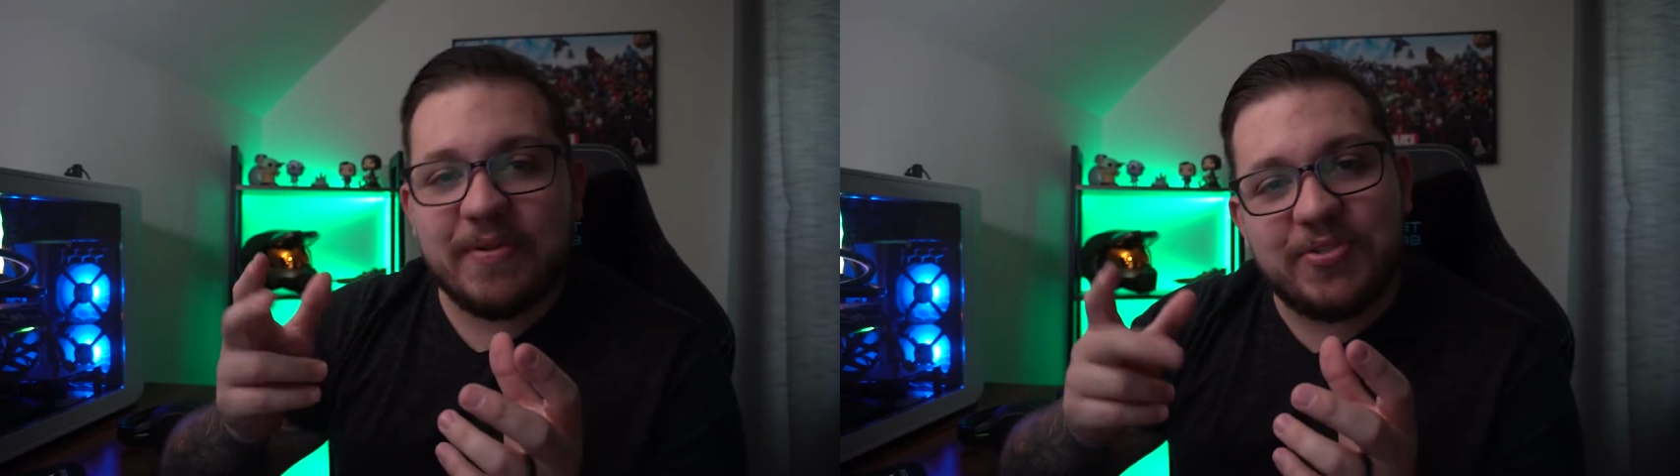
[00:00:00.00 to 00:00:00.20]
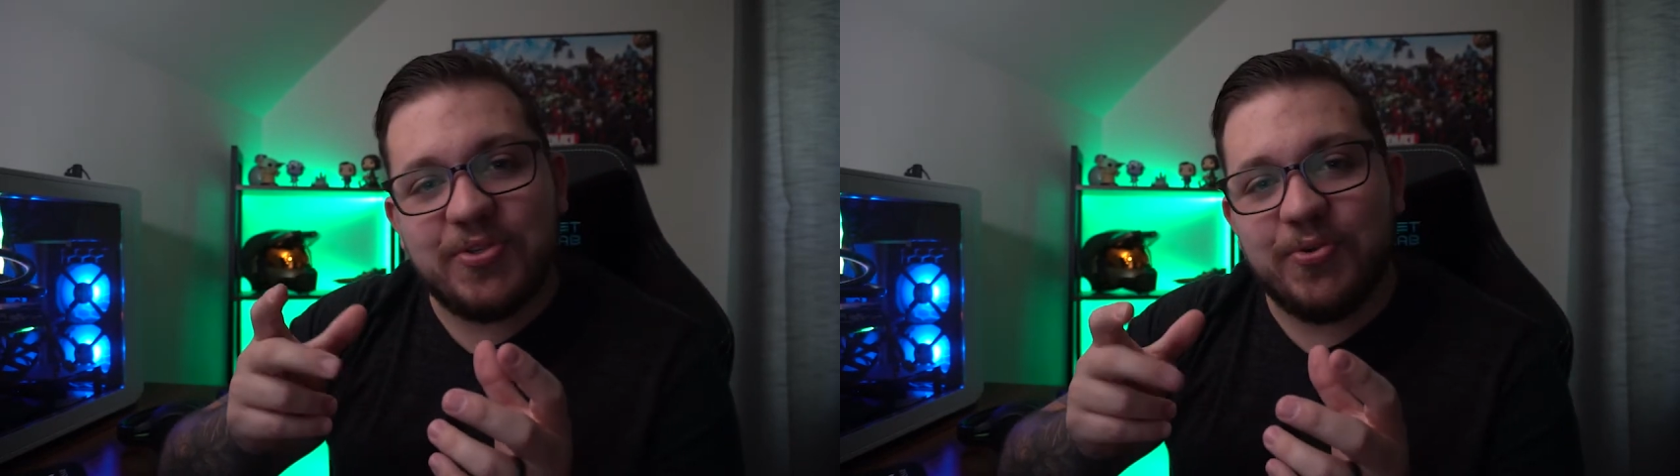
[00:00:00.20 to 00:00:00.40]

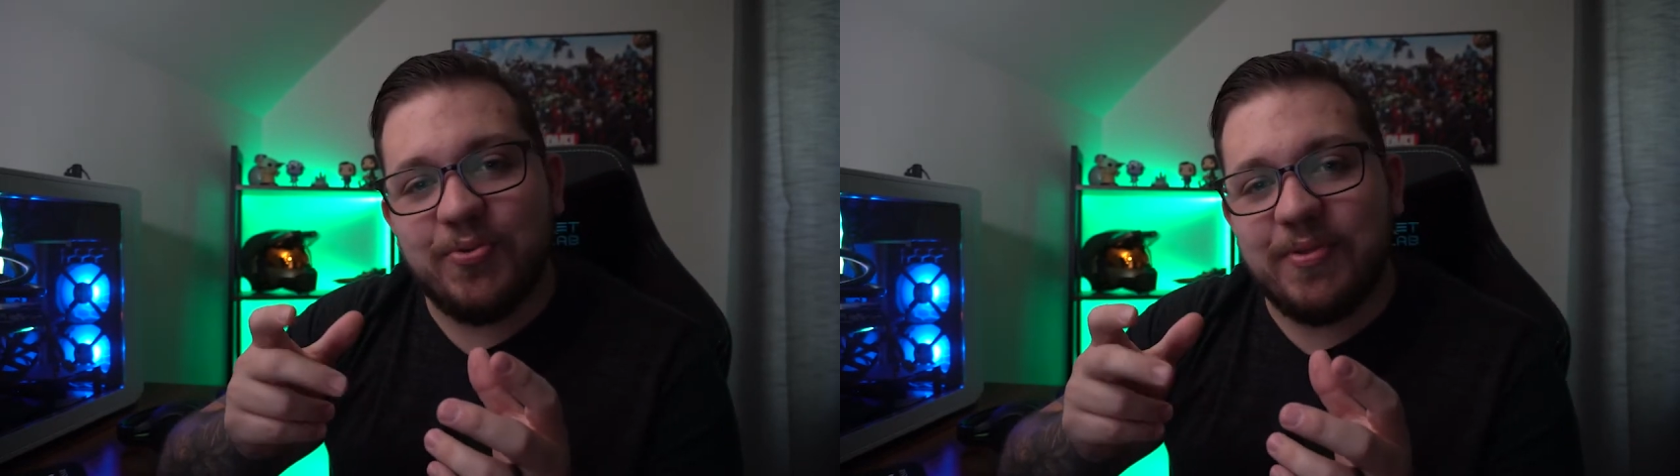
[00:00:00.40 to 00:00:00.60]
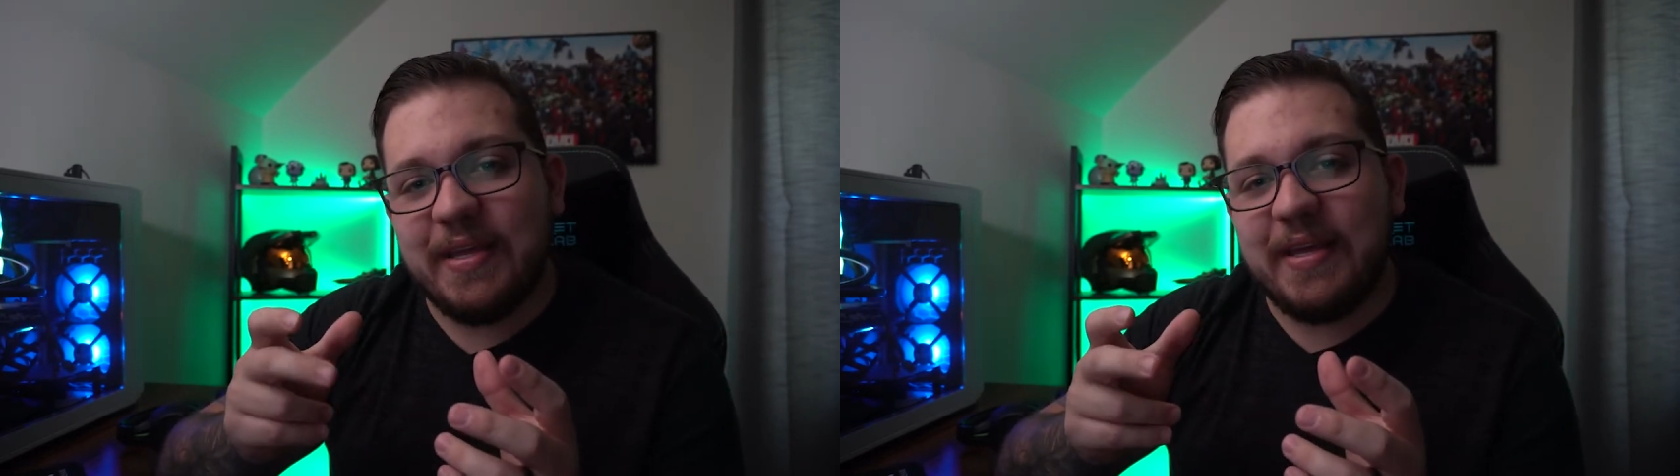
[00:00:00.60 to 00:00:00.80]

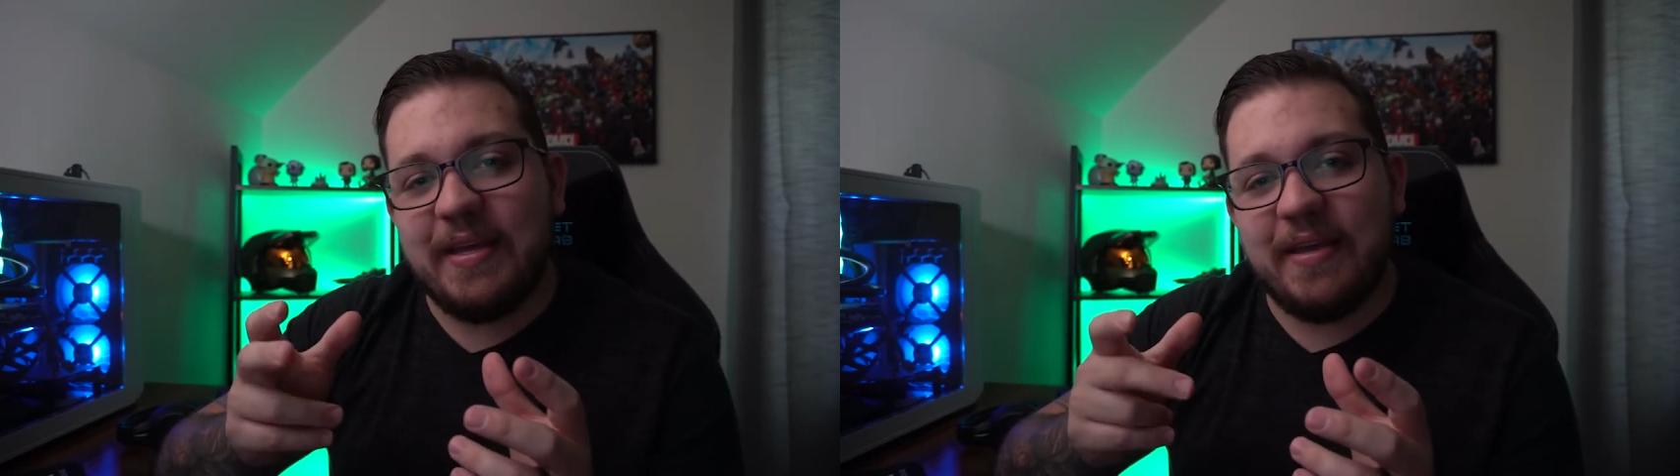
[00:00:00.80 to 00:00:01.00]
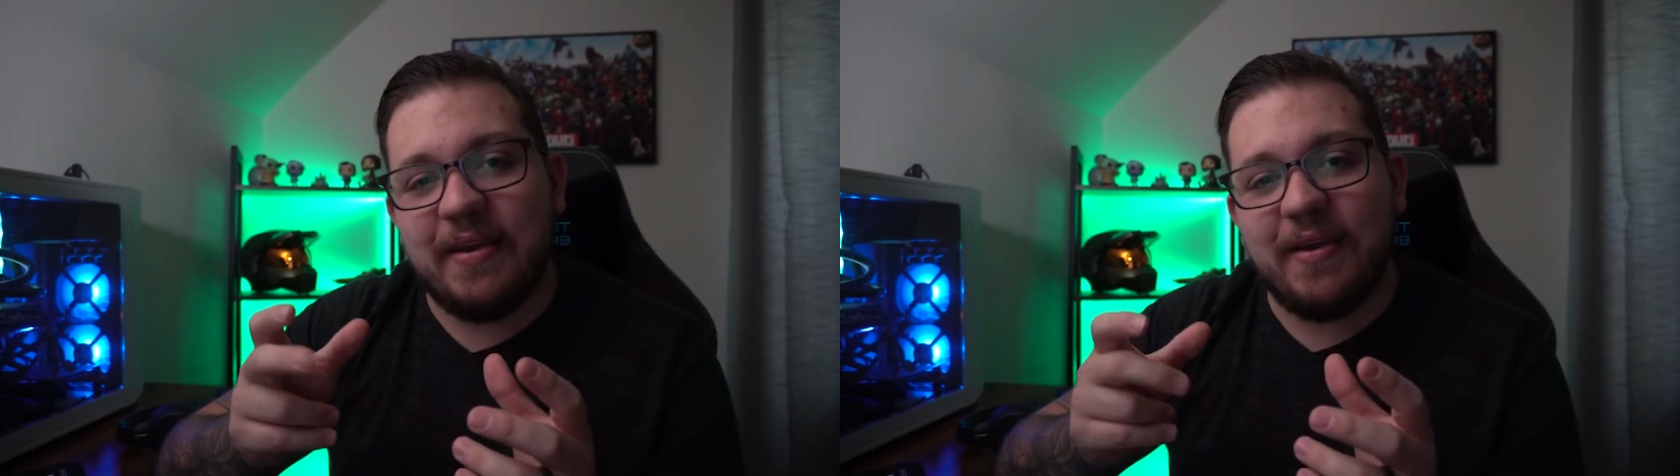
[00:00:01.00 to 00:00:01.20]
to
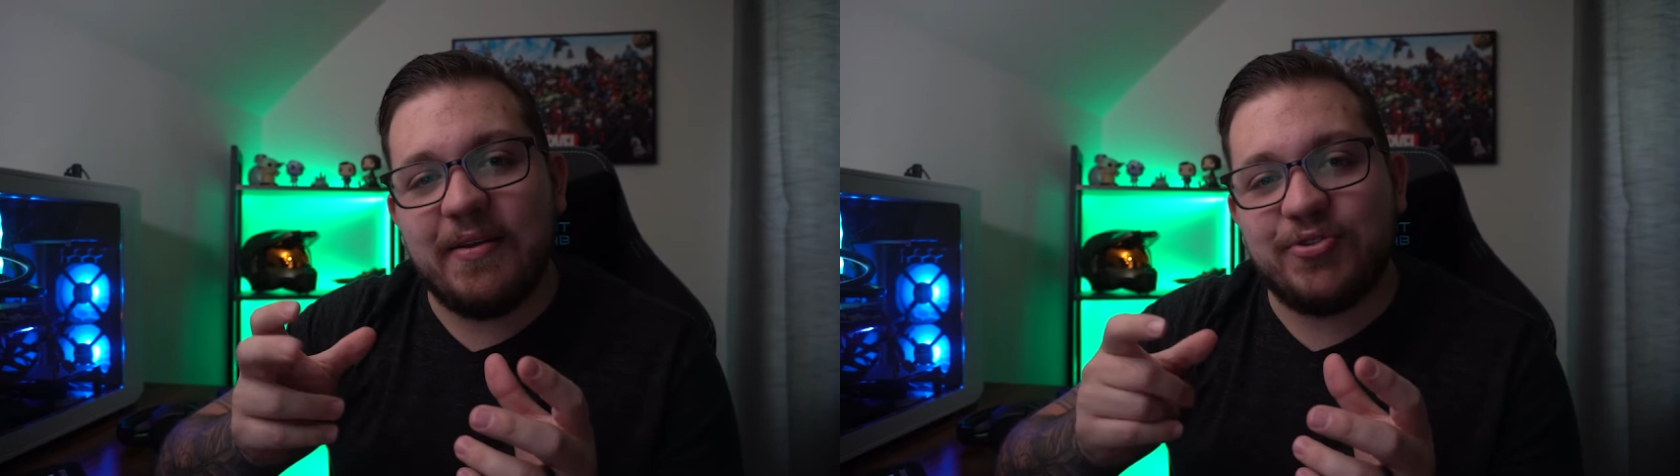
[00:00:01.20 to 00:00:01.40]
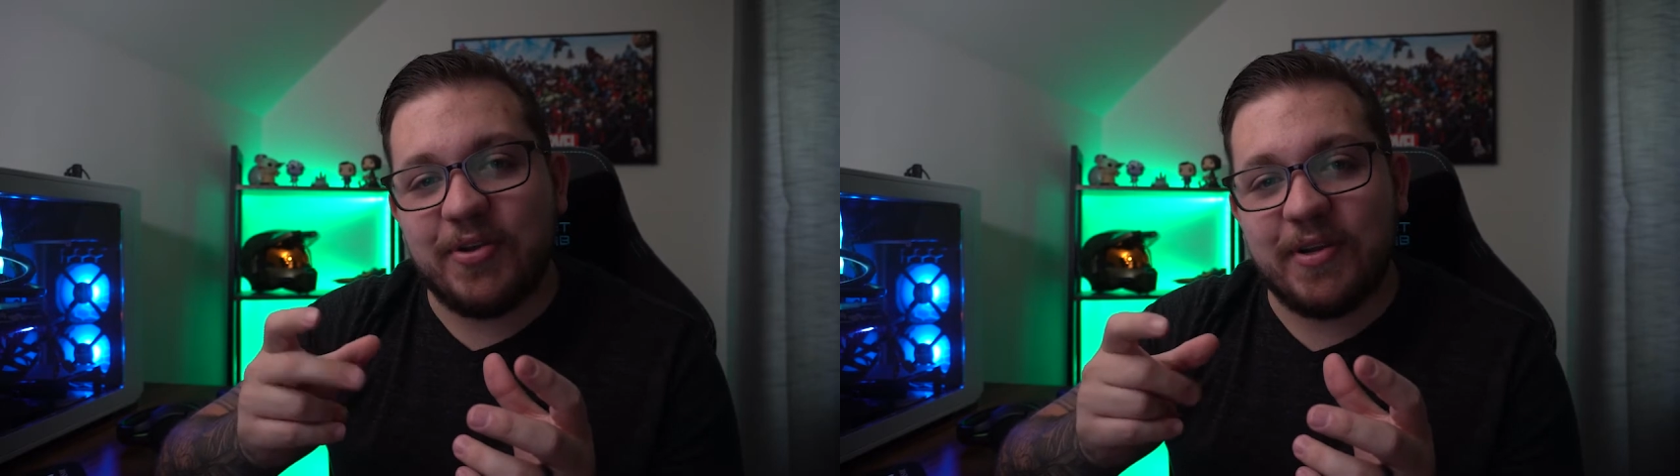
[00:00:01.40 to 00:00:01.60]
the
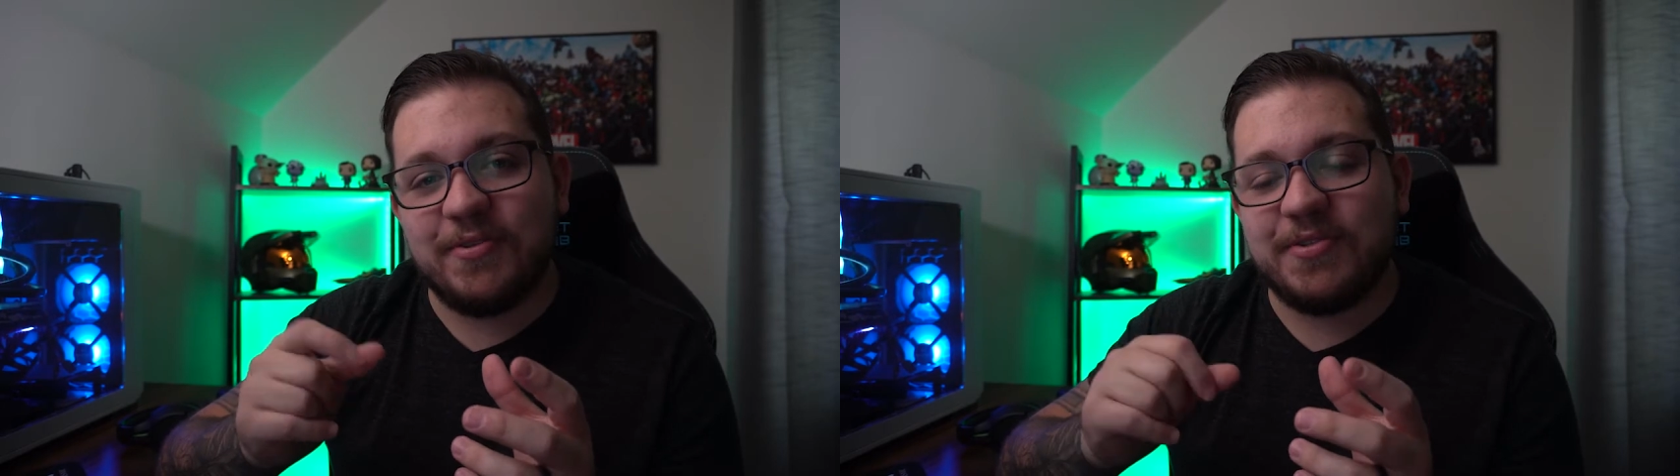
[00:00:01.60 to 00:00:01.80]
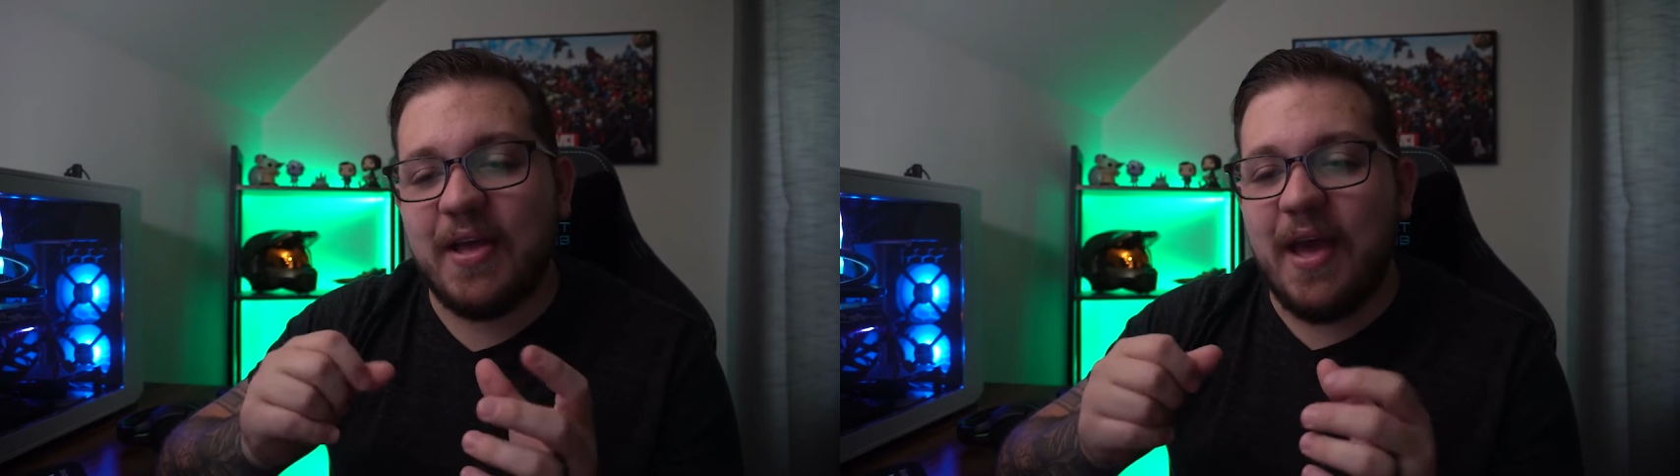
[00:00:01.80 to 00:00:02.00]

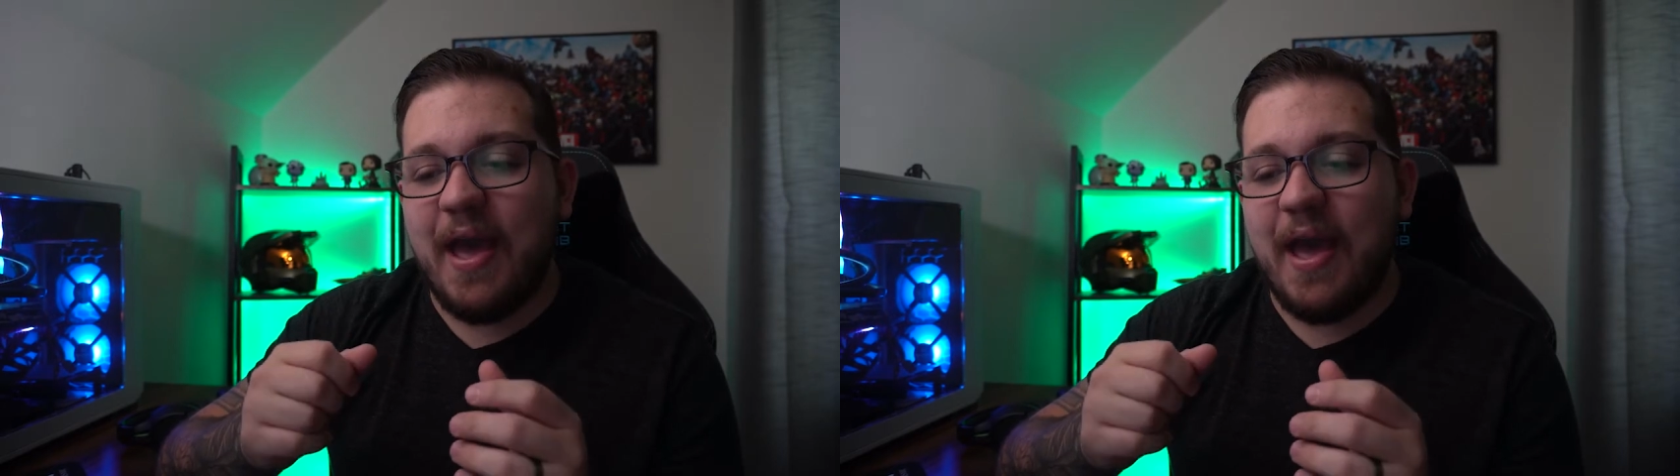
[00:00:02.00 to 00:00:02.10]
triggers